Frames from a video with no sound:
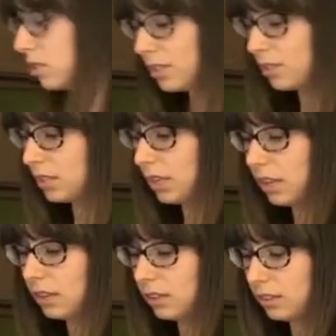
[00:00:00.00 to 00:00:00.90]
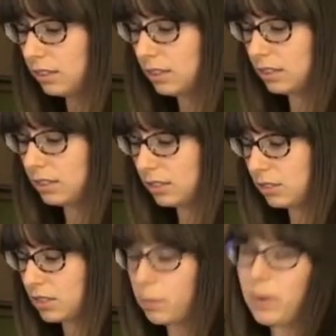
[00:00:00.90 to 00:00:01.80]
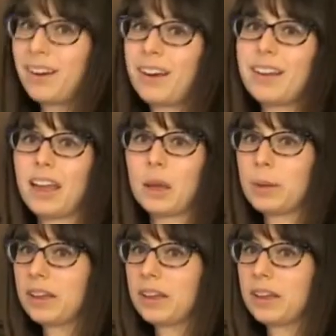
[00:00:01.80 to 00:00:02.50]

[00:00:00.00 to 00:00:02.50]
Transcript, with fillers: just using these 13 by 9 cake